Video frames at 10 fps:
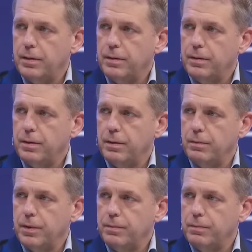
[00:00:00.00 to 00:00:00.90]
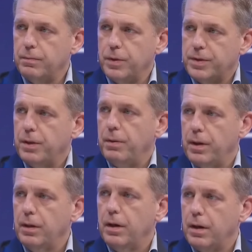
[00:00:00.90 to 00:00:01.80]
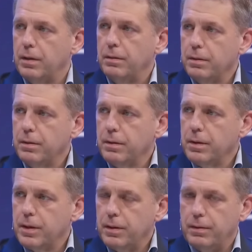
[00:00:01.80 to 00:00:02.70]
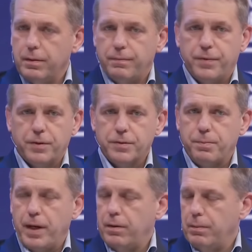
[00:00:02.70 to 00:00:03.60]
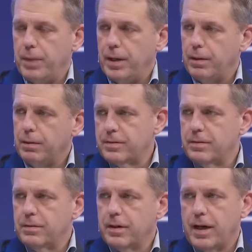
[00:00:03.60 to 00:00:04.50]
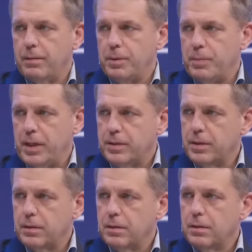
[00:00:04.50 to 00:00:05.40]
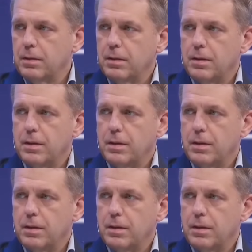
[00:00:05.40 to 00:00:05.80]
Chelsea seem to be really serious about strengthening their defense, even ready to spend a huge amount of money,